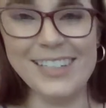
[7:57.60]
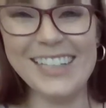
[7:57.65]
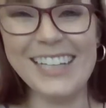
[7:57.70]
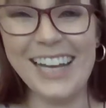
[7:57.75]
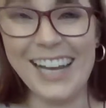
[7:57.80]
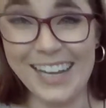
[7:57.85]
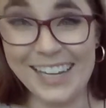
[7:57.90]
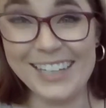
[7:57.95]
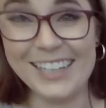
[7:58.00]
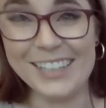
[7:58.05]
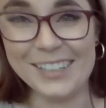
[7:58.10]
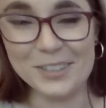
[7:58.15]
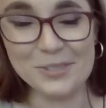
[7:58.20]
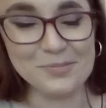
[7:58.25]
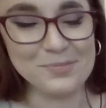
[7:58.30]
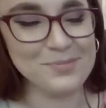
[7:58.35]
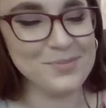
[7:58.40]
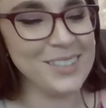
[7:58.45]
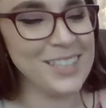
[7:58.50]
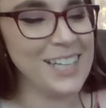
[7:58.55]
I
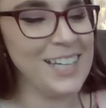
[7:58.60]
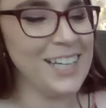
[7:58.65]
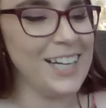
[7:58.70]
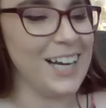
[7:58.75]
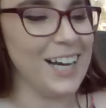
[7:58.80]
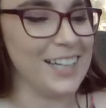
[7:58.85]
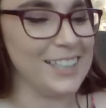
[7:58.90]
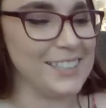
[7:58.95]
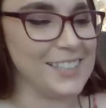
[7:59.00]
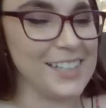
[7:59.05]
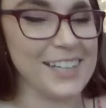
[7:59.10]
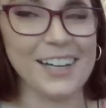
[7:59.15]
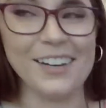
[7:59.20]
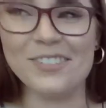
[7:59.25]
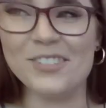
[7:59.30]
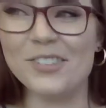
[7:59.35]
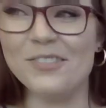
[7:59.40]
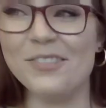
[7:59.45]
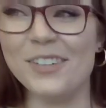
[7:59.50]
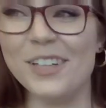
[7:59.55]
am. I did have
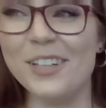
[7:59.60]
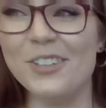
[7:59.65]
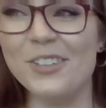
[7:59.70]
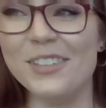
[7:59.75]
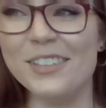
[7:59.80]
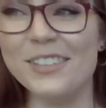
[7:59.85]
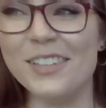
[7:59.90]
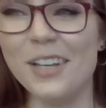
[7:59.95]
to figure this